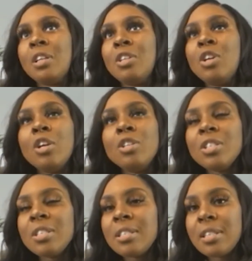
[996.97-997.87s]
You know, you
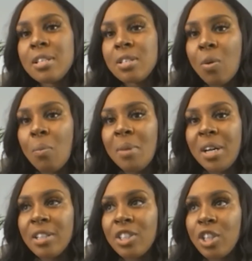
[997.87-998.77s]
just see so
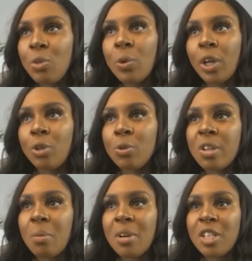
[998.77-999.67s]
much and you want to do
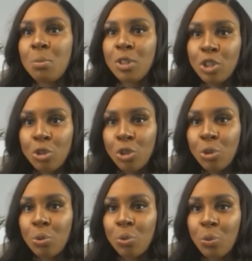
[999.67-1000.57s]
so much, but you
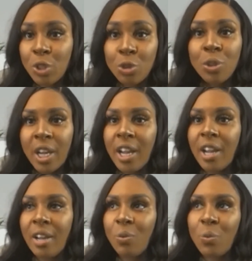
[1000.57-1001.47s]
do what you can,